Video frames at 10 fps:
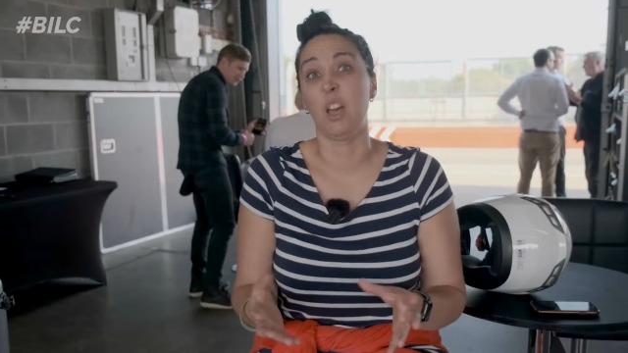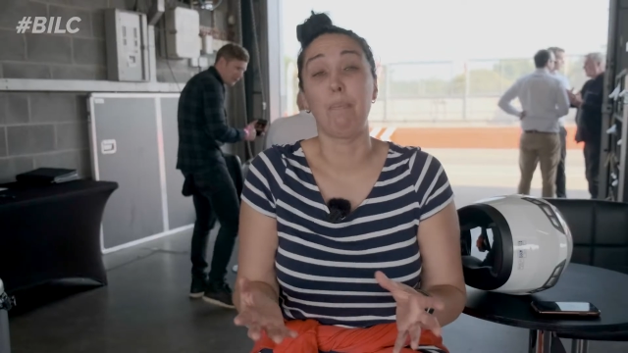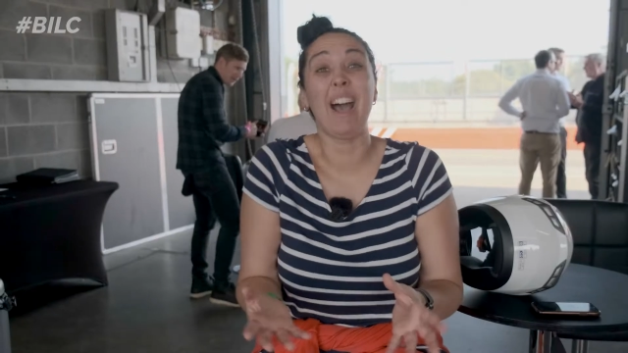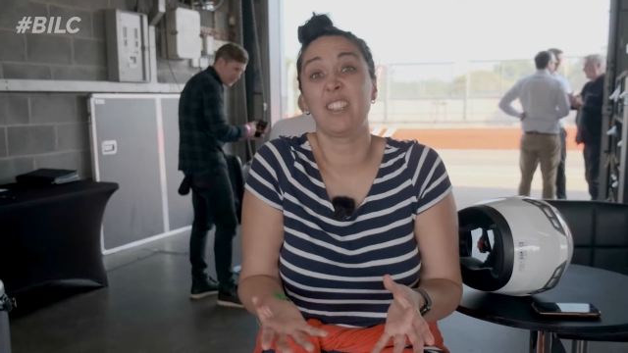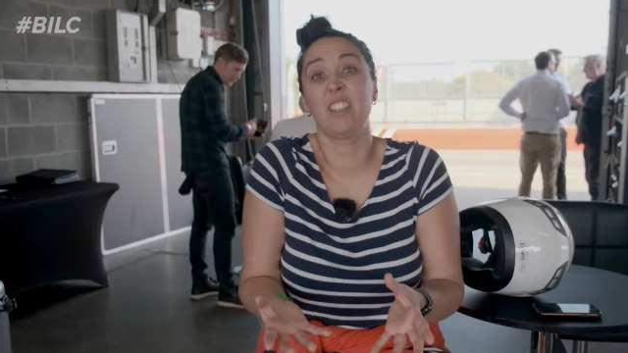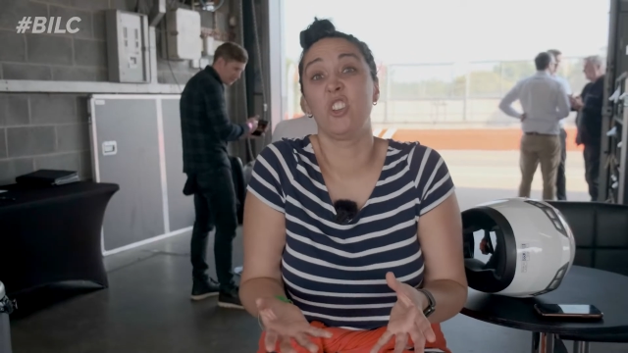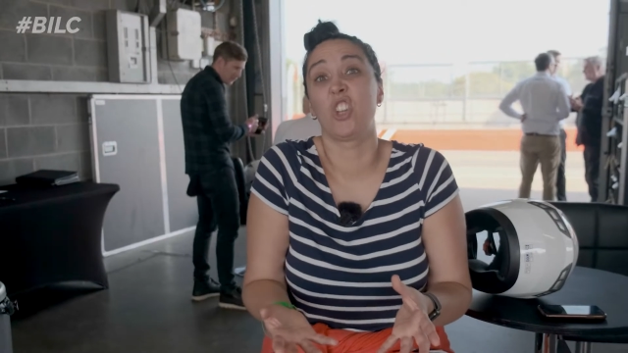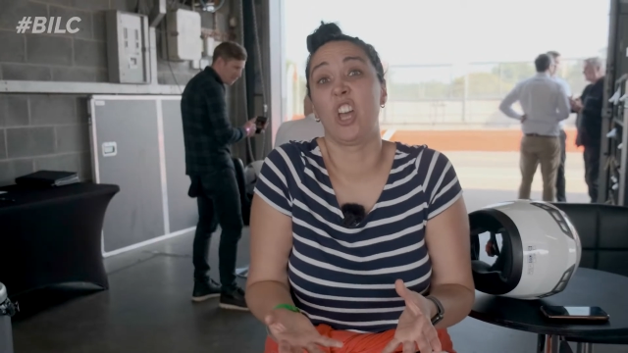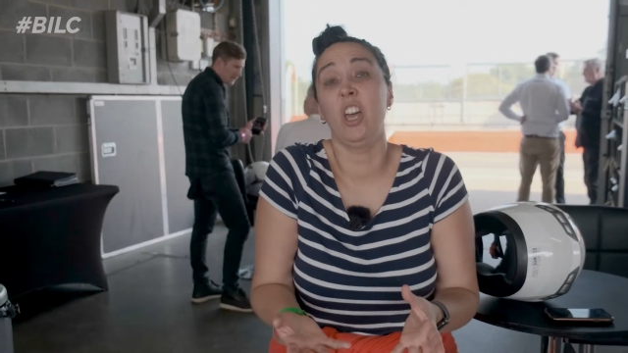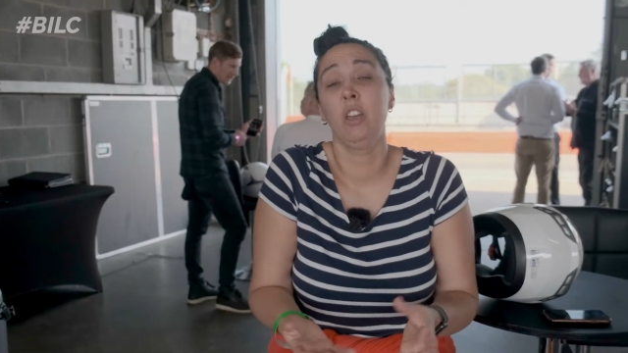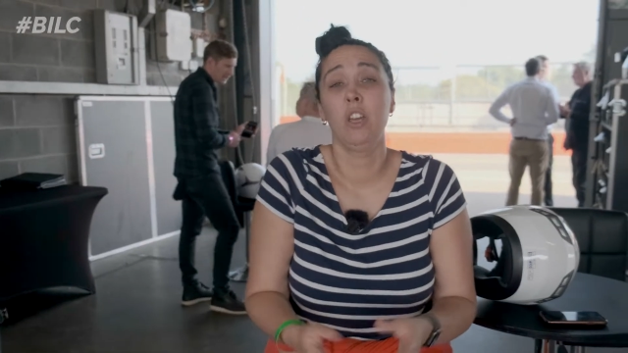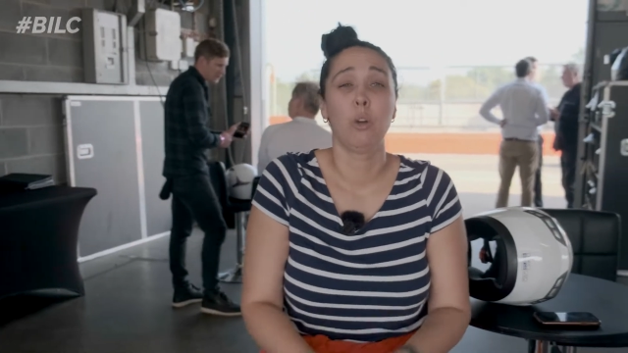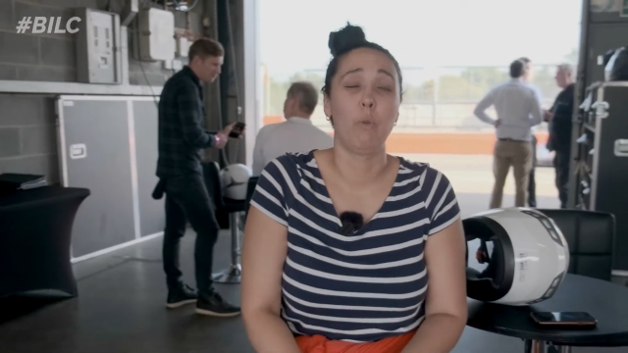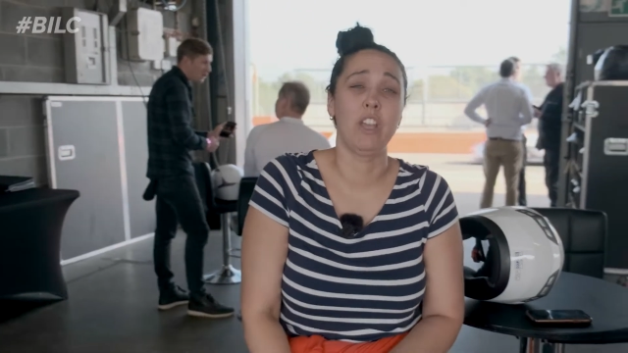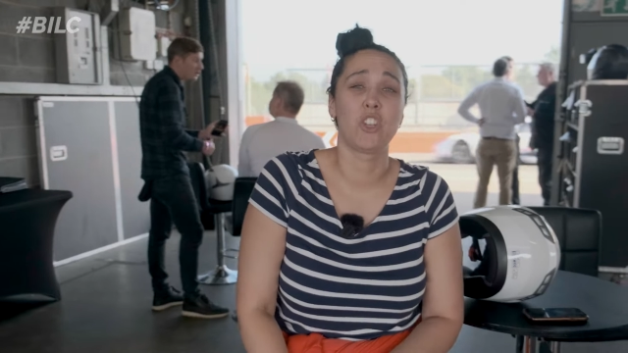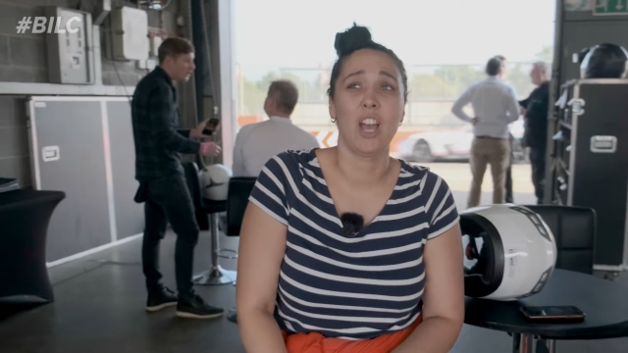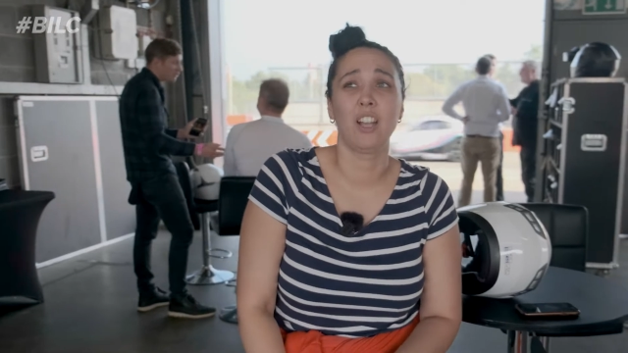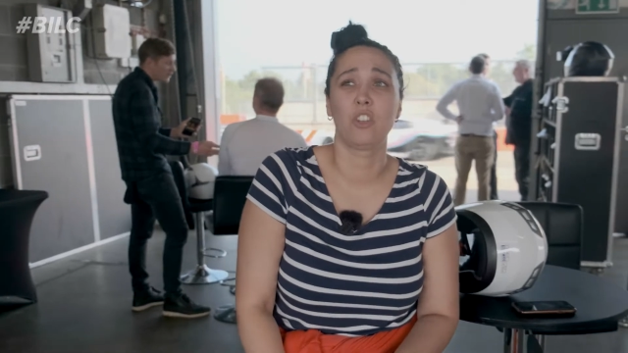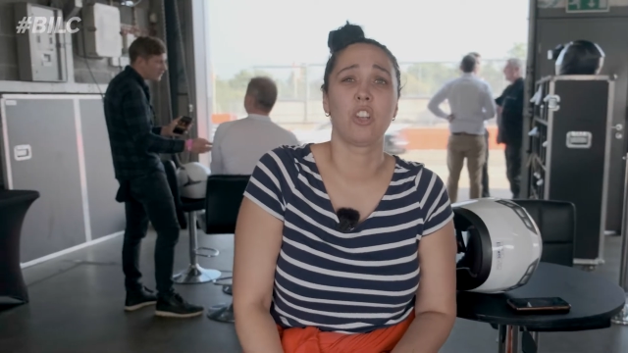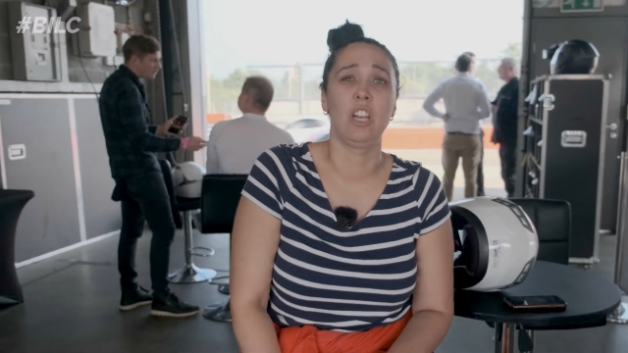a passenger, which
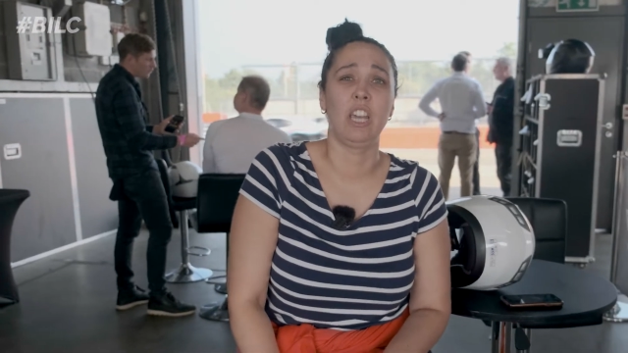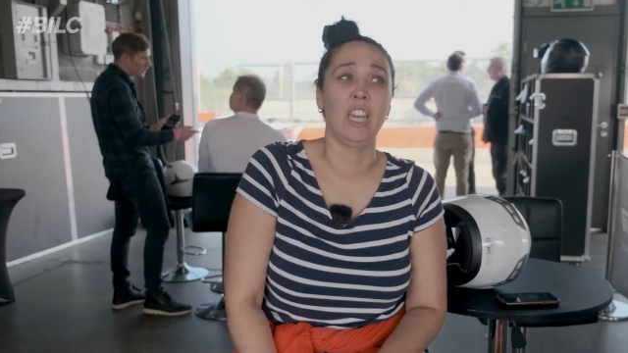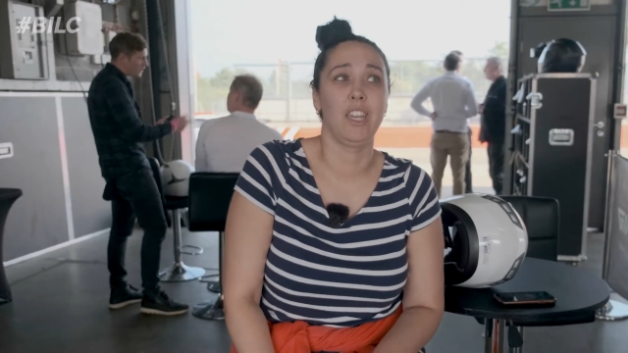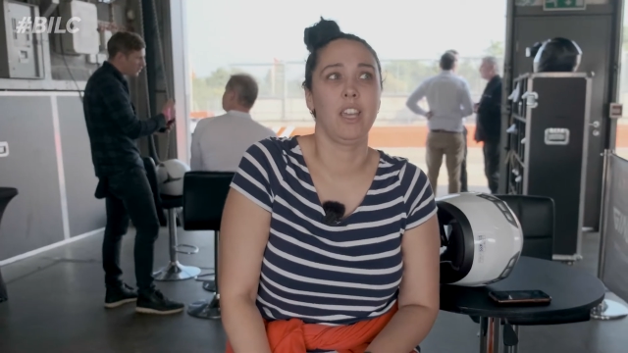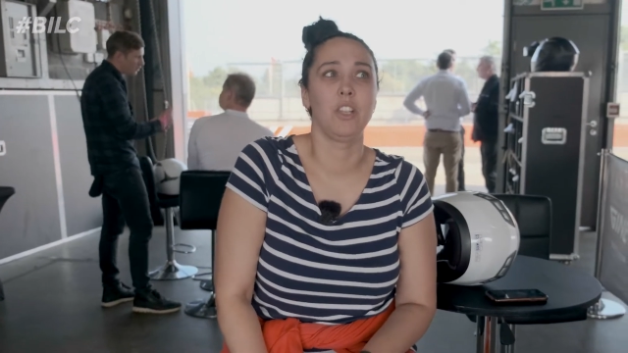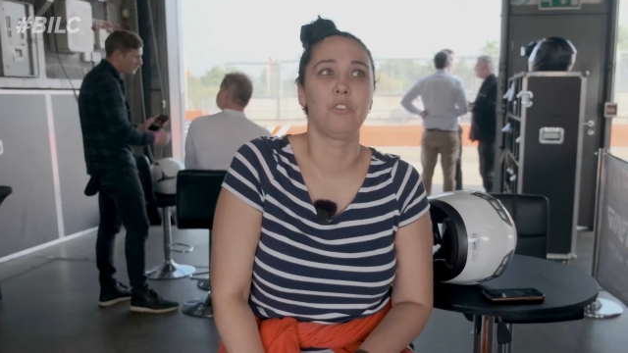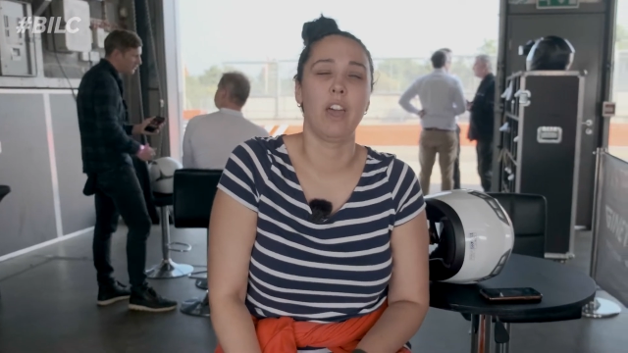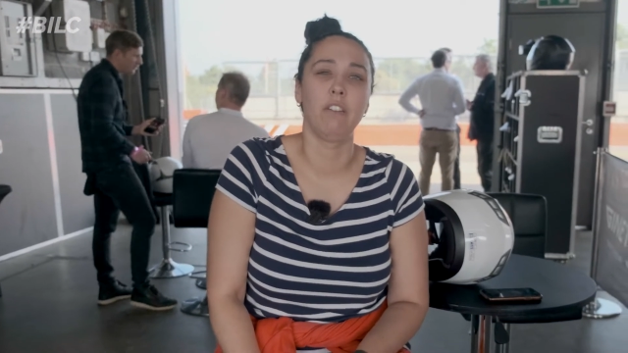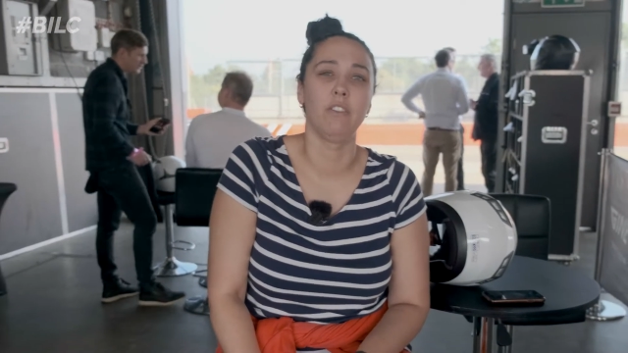actually is very,